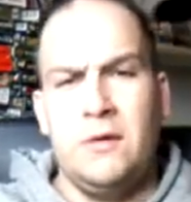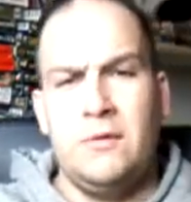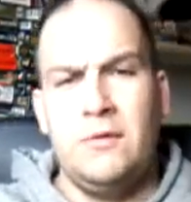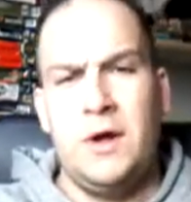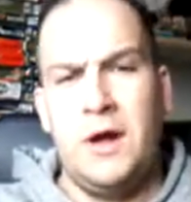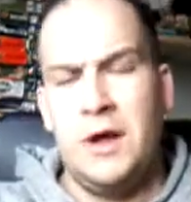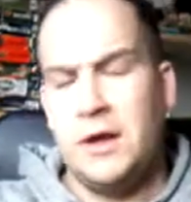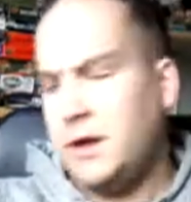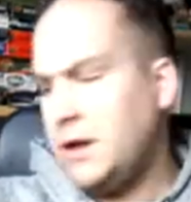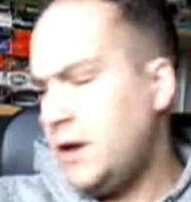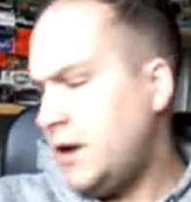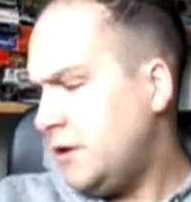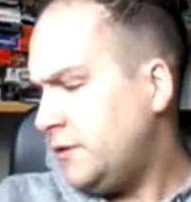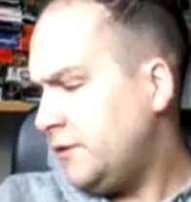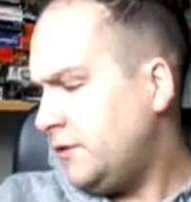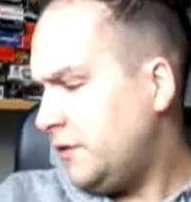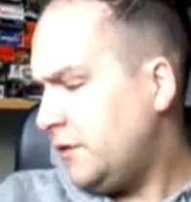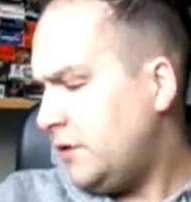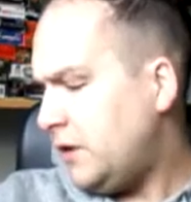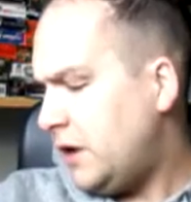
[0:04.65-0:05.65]
Right
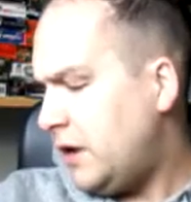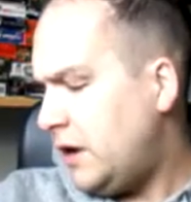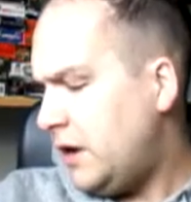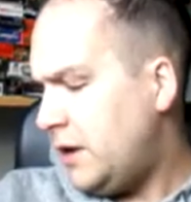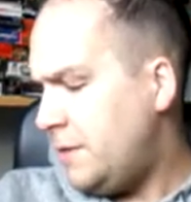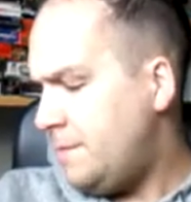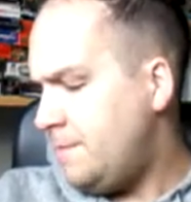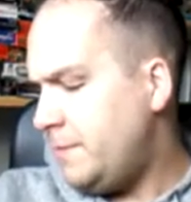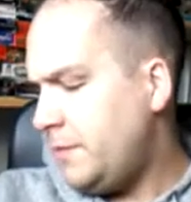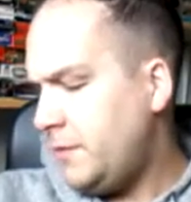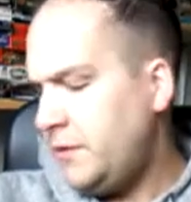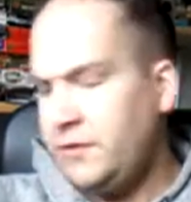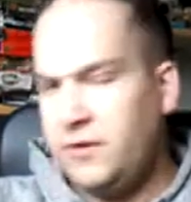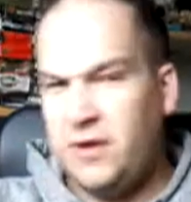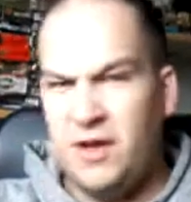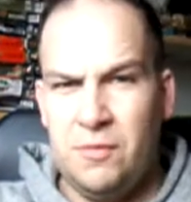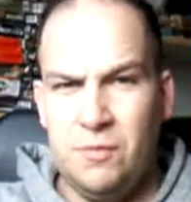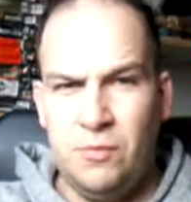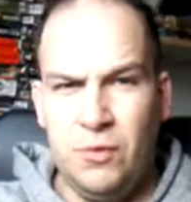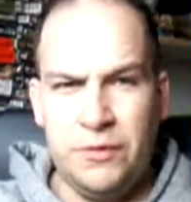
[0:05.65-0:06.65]
guys, this
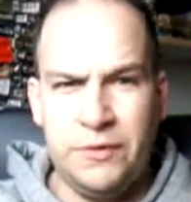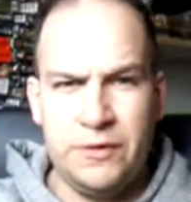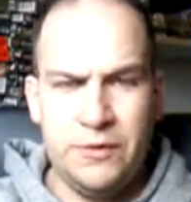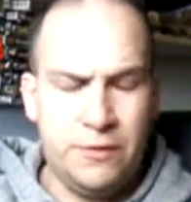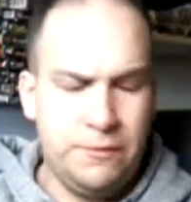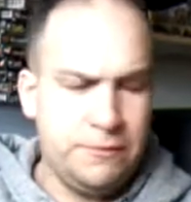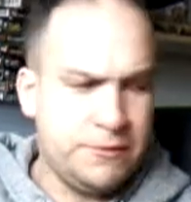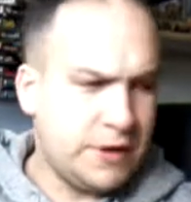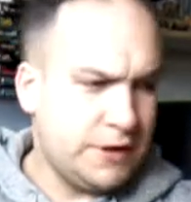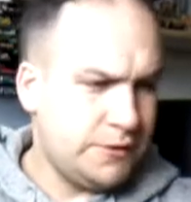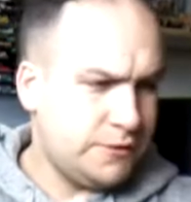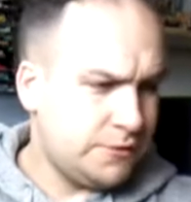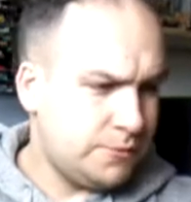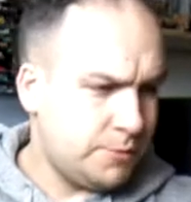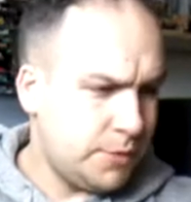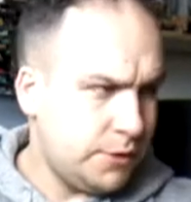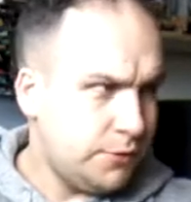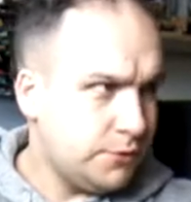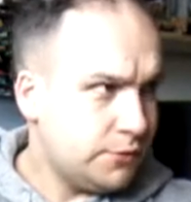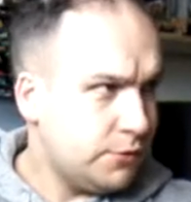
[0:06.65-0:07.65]
monthly update, I
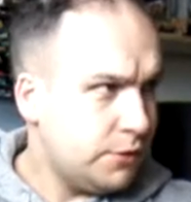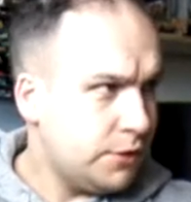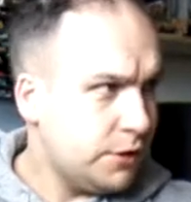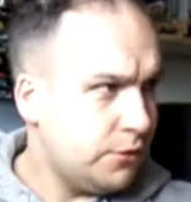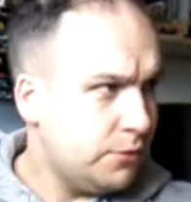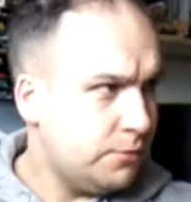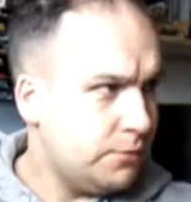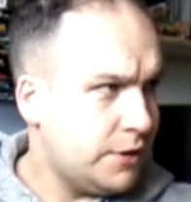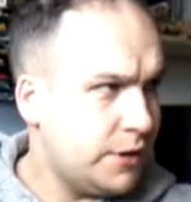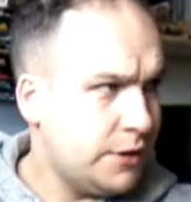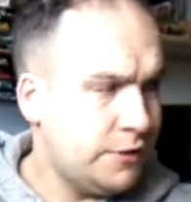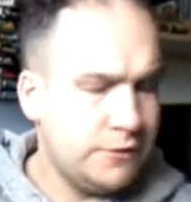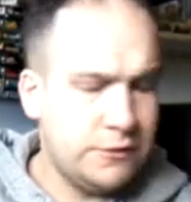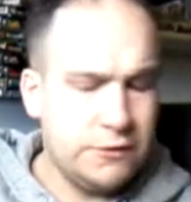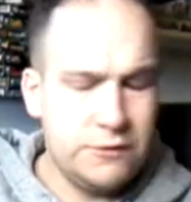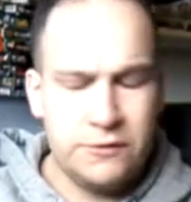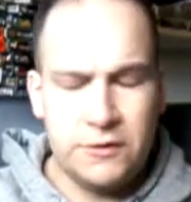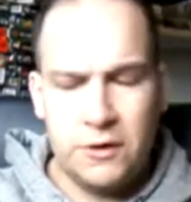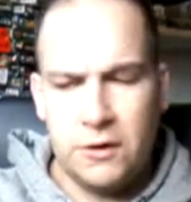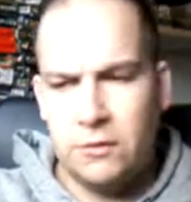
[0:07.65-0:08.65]
suppose, quick update.
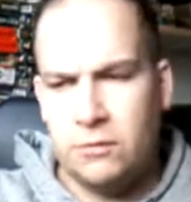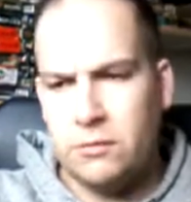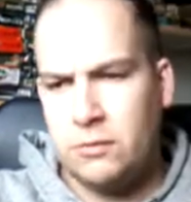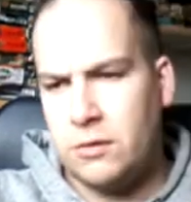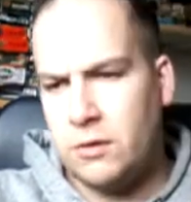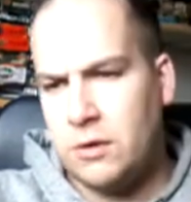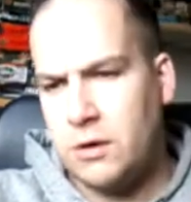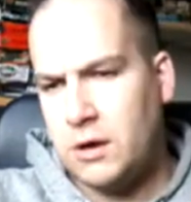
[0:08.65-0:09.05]
So,